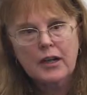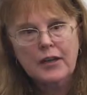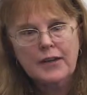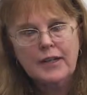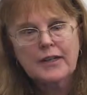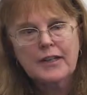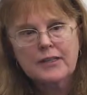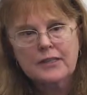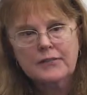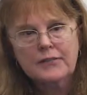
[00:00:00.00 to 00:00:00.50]
I
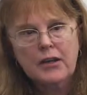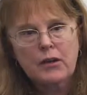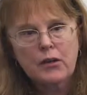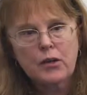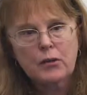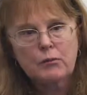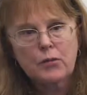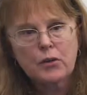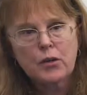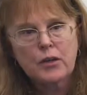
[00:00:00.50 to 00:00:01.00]
think that's a
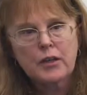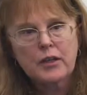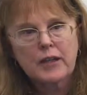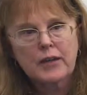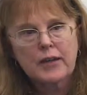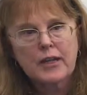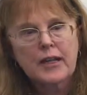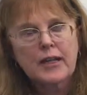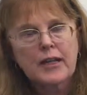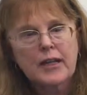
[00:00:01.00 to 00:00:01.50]
very important
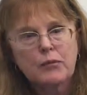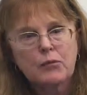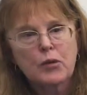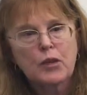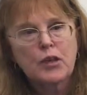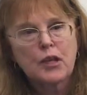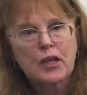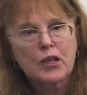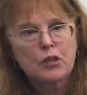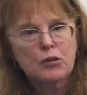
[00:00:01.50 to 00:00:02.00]
thing, and
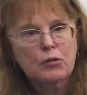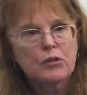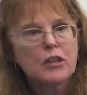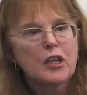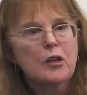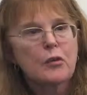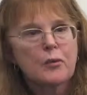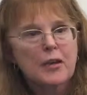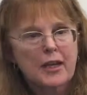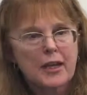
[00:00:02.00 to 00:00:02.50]
I do
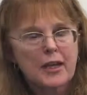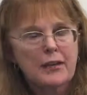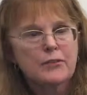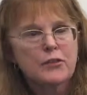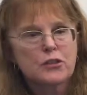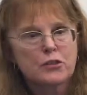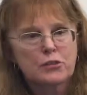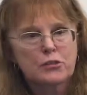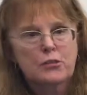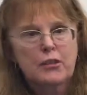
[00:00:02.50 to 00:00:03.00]
think we have
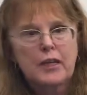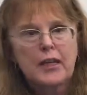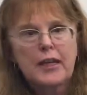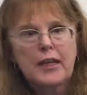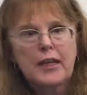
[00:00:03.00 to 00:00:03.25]
to